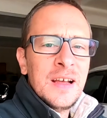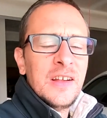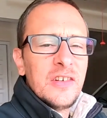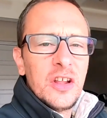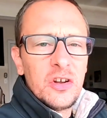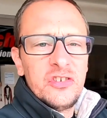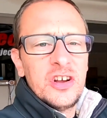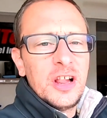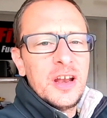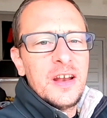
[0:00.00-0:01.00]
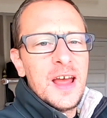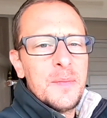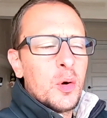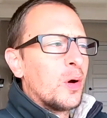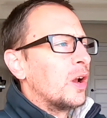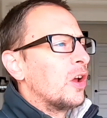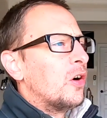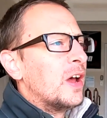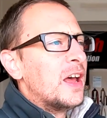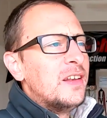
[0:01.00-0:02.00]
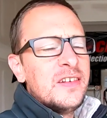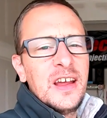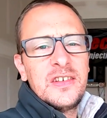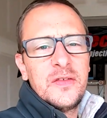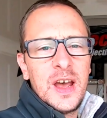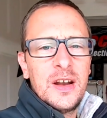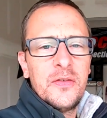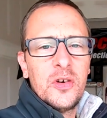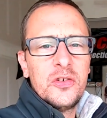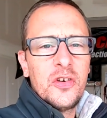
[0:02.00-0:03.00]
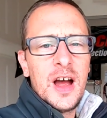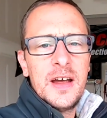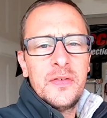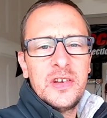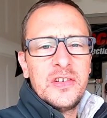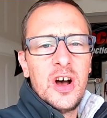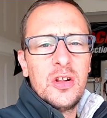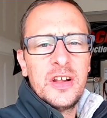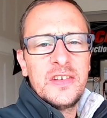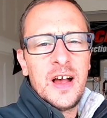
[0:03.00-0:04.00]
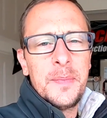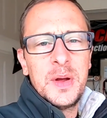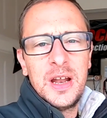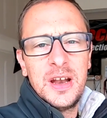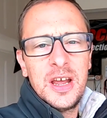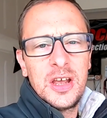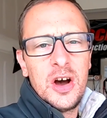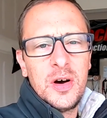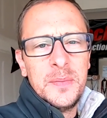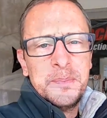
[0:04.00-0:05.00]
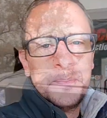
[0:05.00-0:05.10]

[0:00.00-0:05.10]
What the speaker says: It's a little chilly today, but we're gonna go ahead and take Savannah for a drive. So let's hop in and get going.